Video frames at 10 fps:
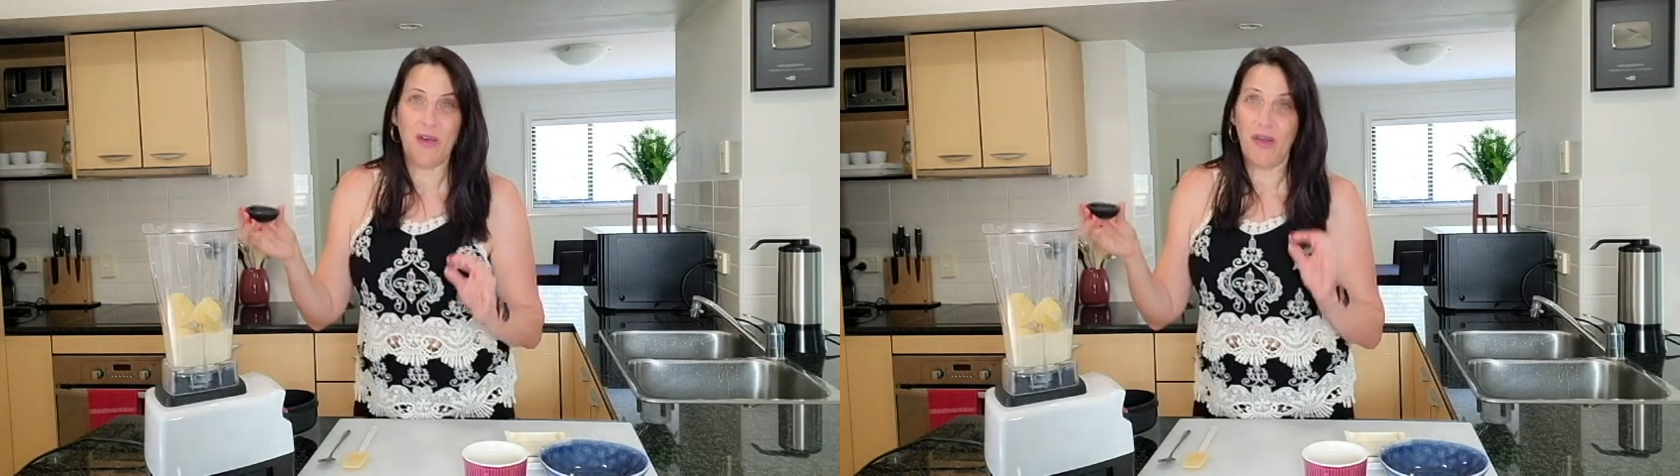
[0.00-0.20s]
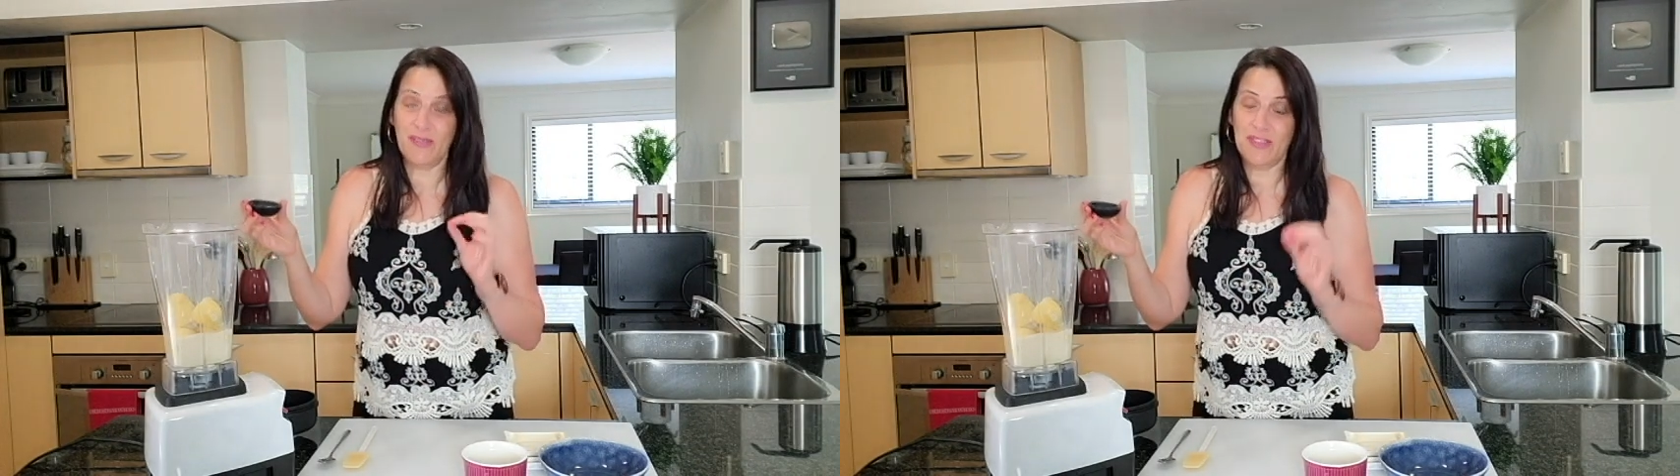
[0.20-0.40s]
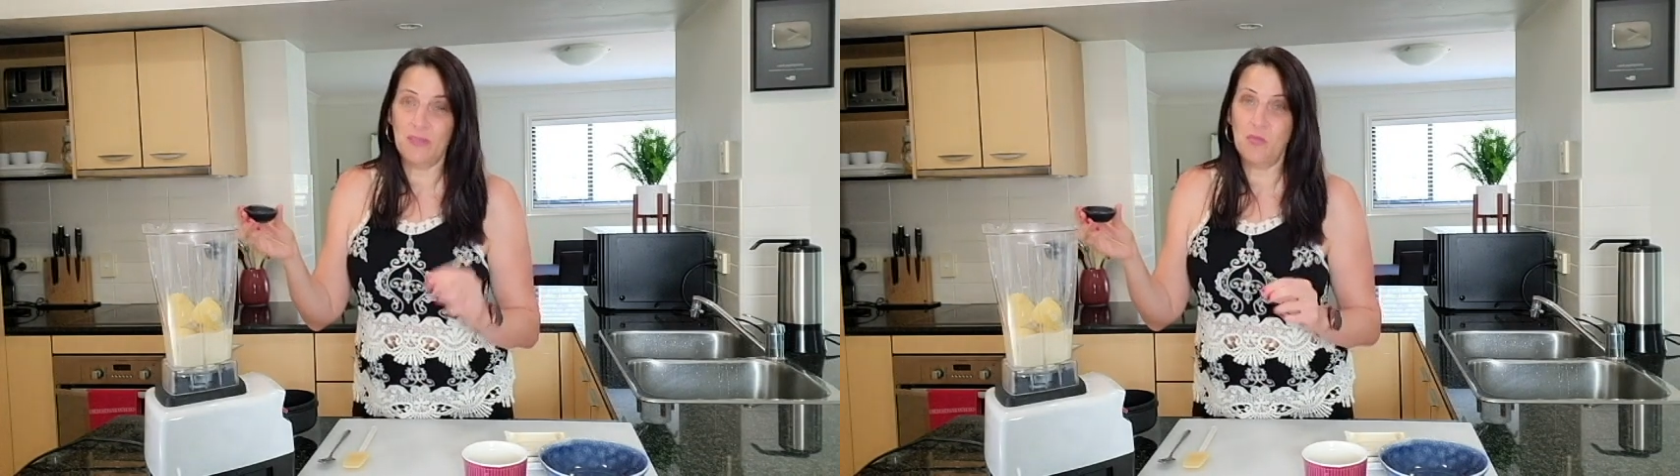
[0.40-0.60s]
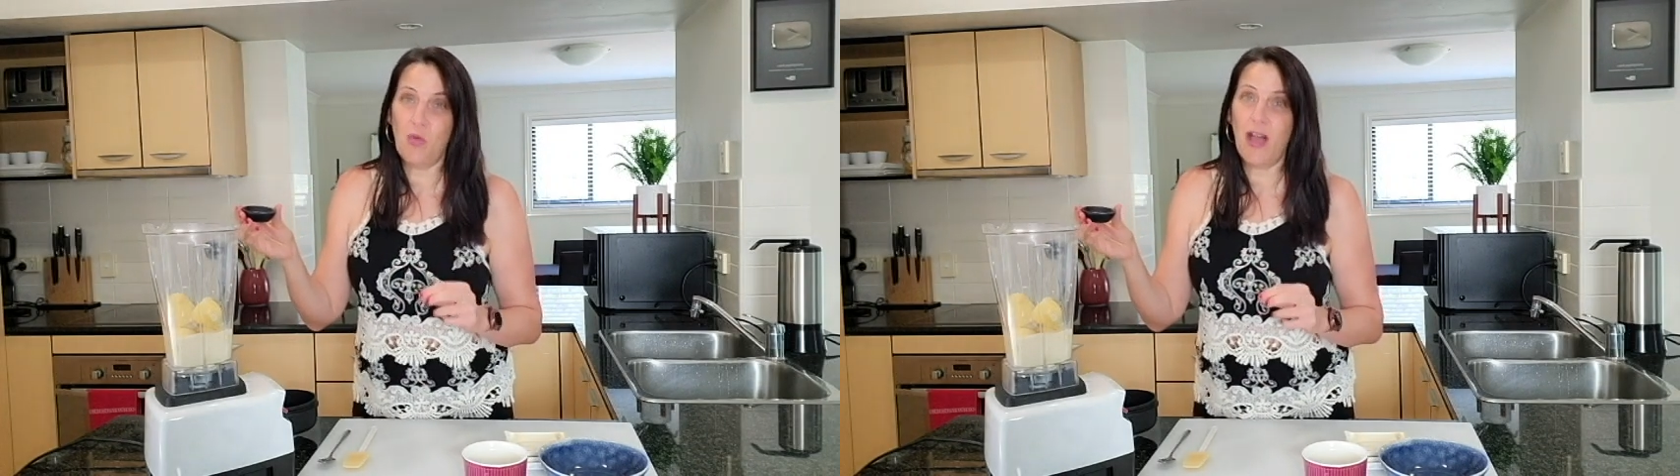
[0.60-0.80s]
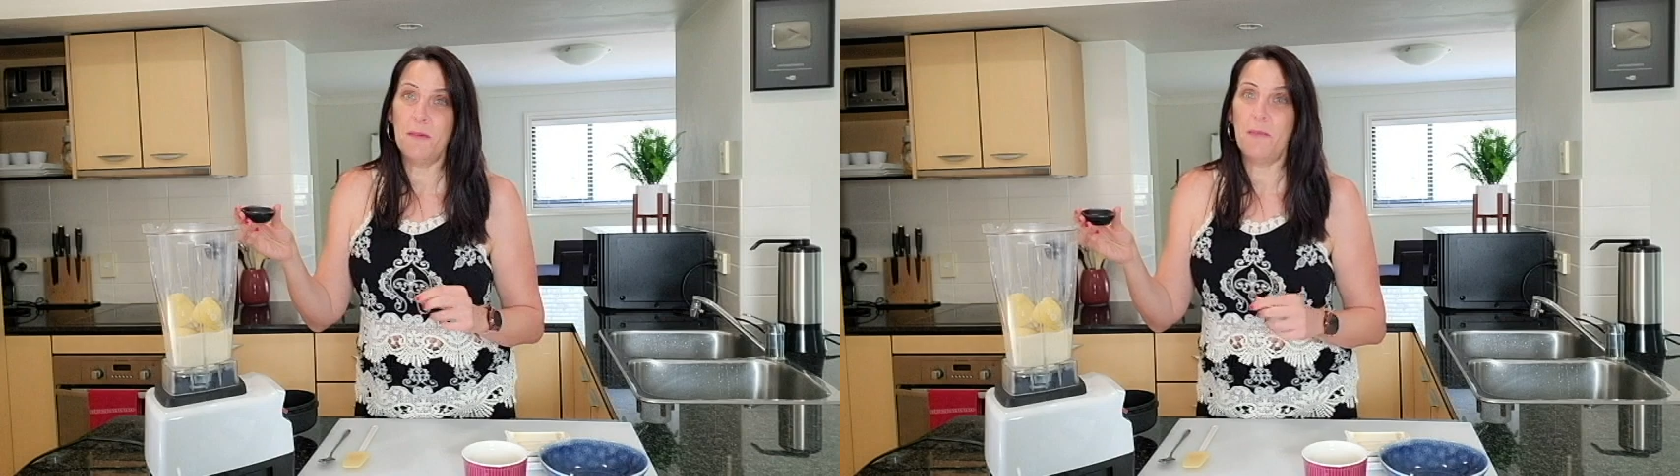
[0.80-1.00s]
of some
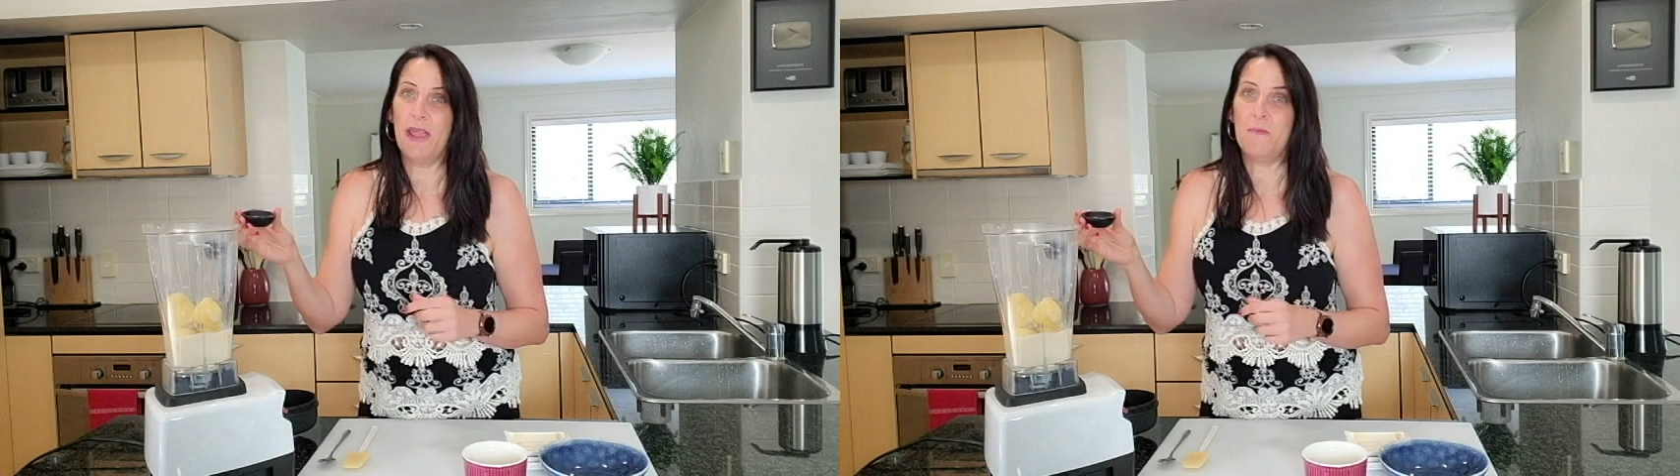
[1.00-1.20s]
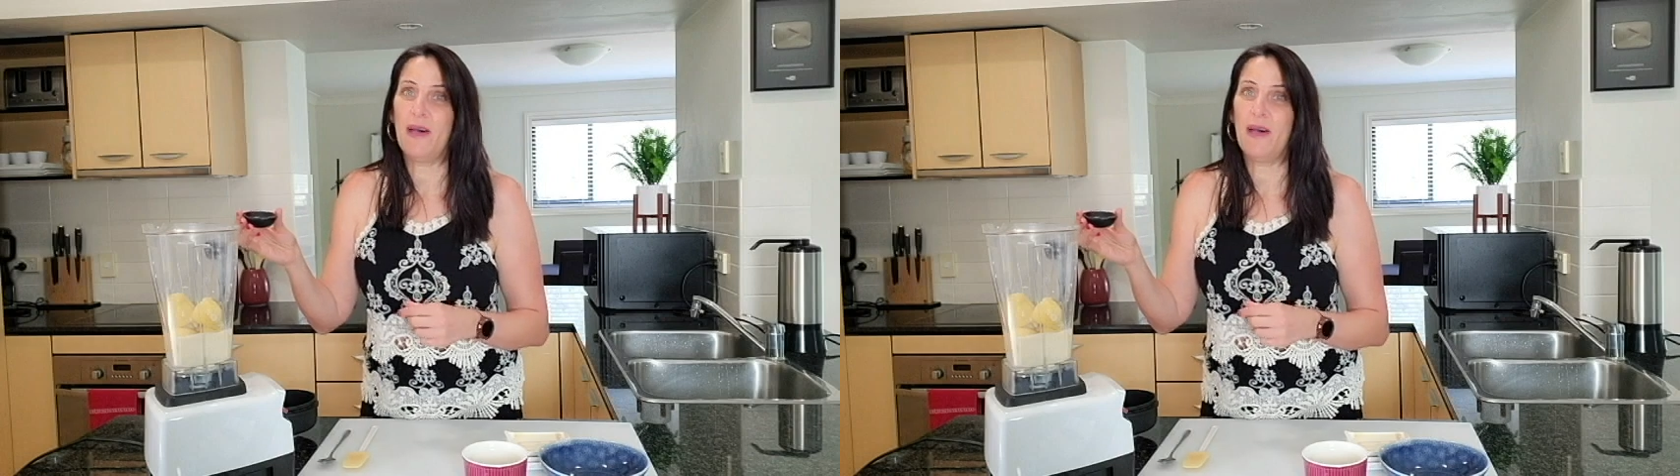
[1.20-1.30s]
white pepper.